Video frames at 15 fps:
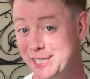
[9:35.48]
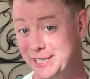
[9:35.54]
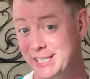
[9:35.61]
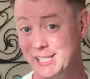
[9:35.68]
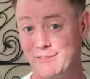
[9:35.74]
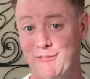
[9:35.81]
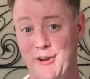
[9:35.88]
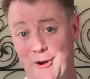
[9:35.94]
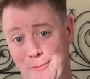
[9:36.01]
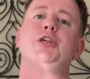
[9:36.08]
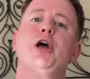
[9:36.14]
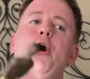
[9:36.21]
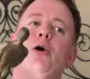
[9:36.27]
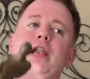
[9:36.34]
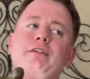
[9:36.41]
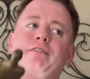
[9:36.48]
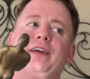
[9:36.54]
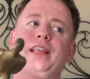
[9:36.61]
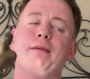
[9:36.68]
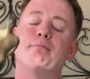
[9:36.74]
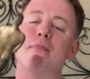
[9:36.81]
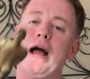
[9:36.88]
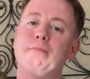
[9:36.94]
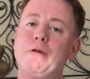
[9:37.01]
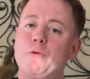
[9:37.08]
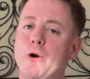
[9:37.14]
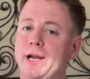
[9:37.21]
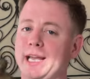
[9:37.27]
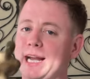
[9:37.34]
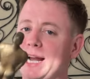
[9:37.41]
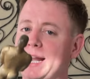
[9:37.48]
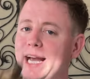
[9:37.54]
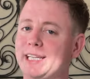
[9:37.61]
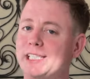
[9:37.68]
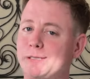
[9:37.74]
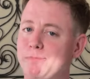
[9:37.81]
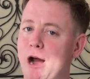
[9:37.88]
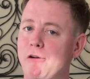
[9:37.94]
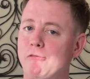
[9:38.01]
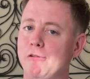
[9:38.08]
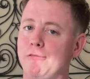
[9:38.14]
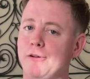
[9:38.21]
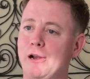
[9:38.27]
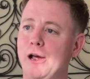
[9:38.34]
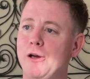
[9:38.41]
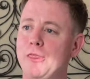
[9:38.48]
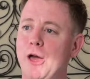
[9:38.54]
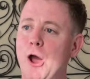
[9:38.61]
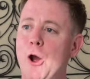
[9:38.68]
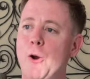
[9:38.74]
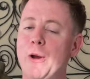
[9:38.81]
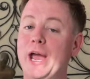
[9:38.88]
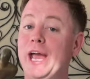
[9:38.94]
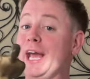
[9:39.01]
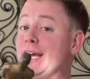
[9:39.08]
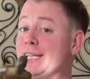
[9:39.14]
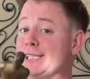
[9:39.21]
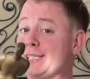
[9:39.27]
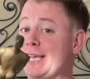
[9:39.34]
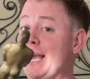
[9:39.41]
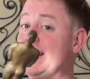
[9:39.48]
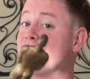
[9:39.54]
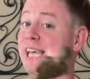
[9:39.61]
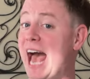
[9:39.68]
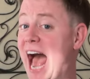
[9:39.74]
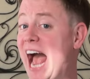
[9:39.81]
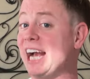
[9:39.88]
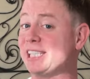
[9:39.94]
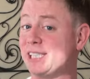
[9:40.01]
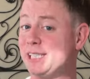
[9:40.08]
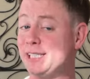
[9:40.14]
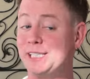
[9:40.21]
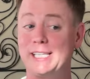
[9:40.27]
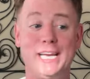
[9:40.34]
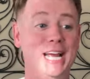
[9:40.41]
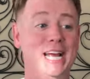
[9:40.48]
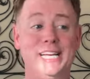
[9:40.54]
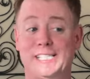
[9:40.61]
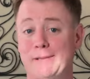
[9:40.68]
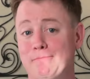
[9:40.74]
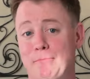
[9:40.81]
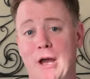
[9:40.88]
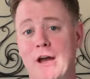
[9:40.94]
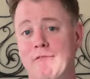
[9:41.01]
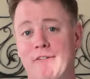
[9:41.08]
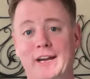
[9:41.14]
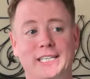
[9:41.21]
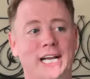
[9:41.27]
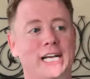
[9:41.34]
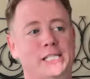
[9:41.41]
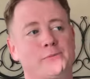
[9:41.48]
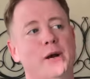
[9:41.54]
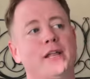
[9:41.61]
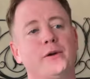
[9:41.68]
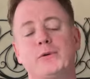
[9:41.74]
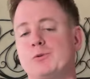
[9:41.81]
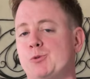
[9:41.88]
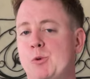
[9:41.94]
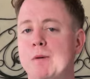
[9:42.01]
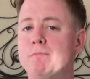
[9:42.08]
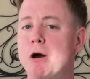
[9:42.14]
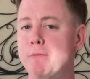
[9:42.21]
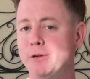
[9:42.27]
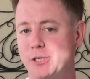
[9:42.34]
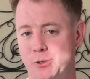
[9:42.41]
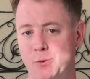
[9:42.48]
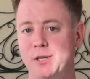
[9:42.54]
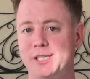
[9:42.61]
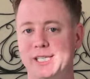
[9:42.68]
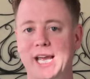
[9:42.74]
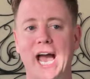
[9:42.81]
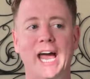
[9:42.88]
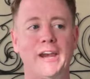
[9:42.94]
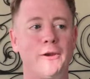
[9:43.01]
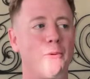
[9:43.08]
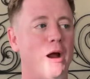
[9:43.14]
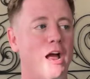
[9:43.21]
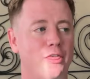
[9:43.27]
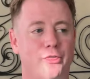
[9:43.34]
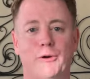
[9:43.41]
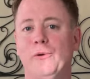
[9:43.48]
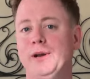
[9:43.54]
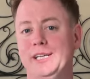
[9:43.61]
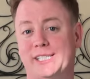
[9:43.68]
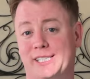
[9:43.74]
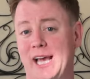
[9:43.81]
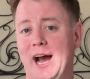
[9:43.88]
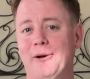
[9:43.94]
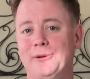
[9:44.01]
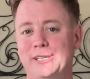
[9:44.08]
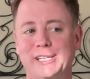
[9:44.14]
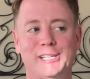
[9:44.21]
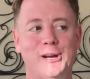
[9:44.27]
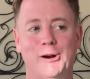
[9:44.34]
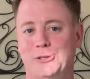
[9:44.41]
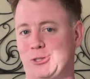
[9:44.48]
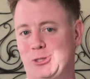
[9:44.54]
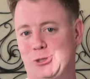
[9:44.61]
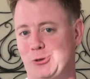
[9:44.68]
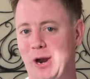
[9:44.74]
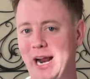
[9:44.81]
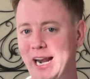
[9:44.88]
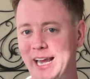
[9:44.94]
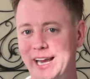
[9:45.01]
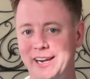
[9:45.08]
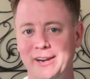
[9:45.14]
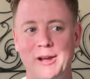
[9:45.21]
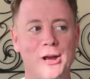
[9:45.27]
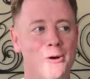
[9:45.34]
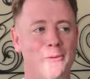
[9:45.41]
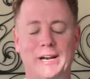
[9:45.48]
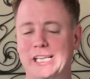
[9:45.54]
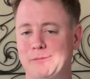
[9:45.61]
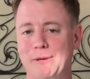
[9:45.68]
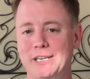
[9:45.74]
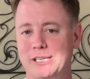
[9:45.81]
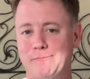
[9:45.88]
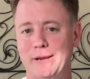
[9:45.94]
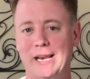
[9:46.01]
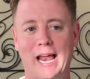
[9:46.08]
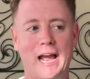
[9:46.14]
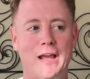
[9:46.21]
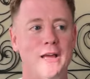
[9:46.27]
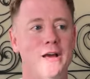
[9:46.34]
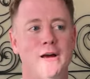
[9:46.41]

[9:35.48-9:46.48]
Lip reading: in this film. The only thing that might be working against Mark Ruffalo, though, is his accent isn't perfect. I swear, there was one moment towards the end where I thought he sounded Australian when he's meant to be like,